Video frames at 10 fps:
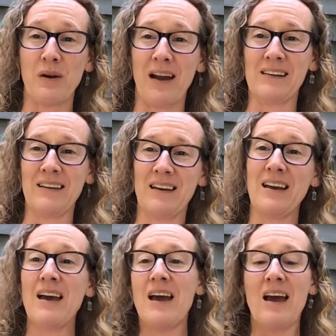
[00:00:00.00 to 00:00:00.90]
never
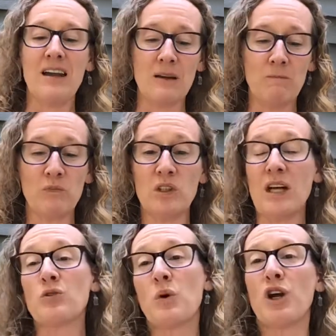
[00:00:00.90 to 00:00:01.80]
pregnant. And
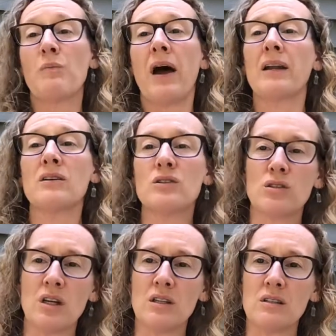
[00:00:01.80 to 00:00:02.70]
that's what her
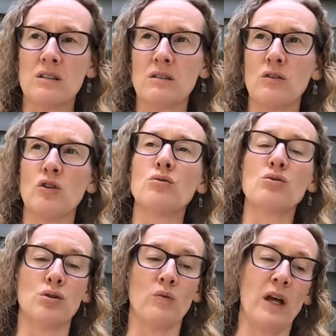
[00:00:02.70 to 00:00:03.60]
body is
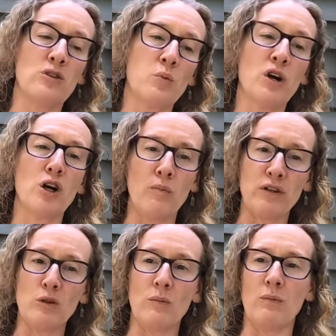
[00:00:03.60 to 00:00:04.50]
used to. That's
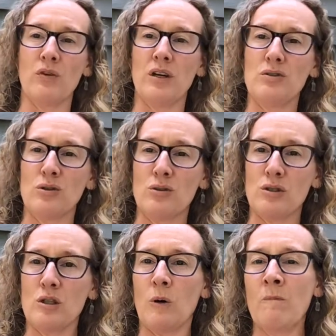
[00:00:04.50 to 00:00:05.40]
what her muscle memory
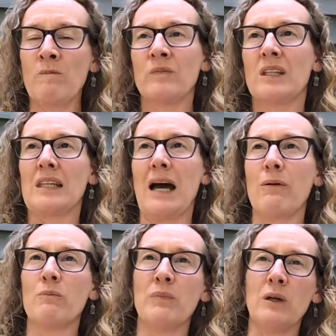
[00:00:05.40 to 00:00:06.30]
is used to.
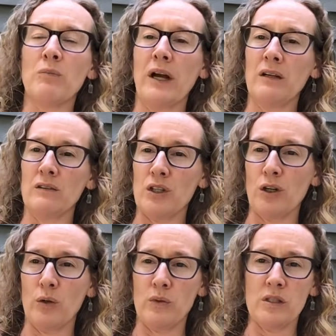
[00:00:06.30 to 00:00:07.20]
That being
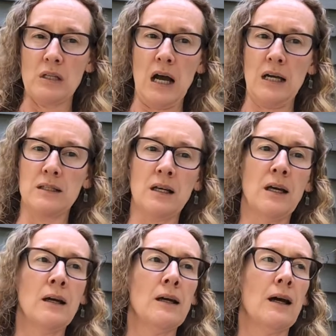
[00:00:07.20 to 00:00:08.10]
pregnant to her was not
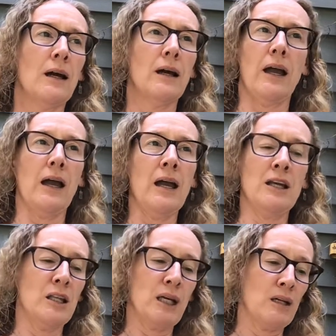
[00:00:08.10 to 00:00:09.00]

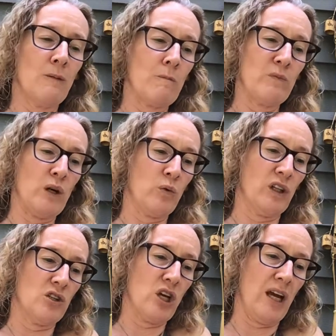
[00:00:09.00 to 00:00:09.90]
anything
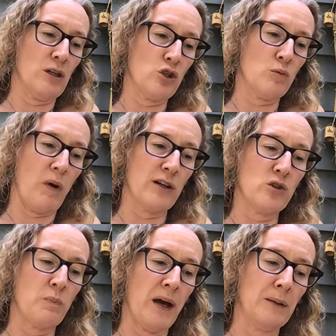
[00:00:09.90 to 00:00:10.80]
that really changed
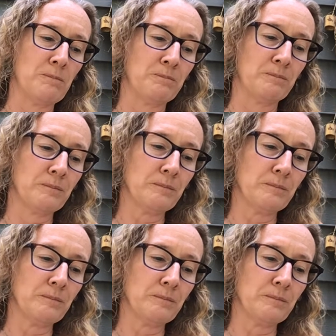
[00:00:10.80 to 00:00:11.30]
much. But